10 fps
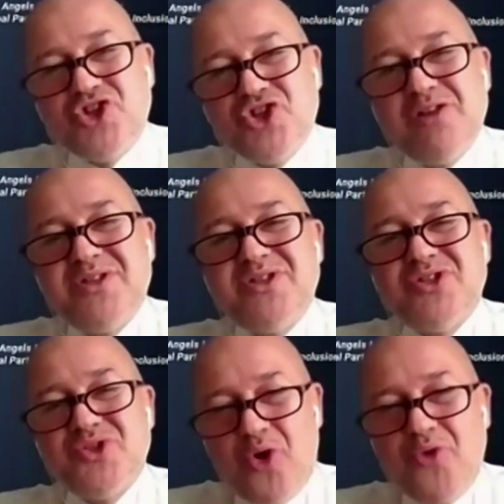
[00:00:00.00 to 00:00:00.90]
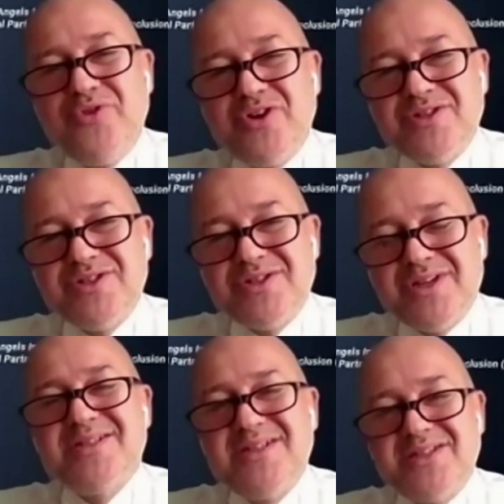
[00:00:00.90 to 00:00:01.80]
owners start
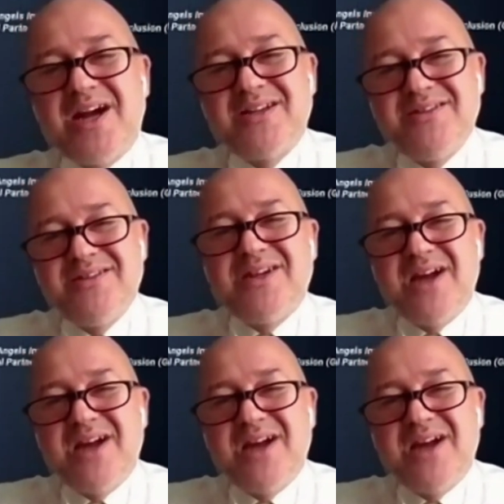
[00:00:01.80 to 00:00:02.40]
discovering